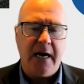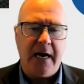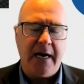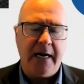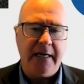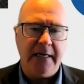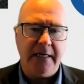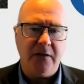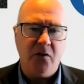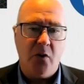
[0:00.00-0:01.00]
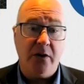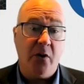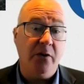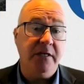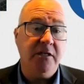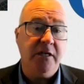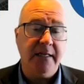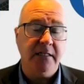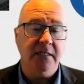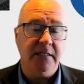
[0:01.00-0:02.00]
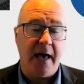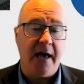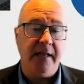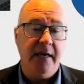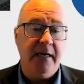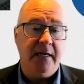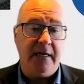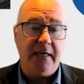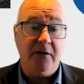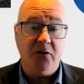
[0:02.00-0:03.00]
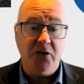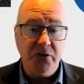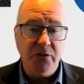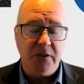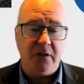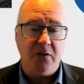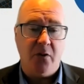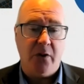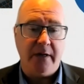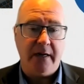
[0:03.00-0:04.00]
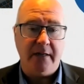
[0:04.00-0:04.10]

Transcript: uh, in court or the chances that he'll lose in court.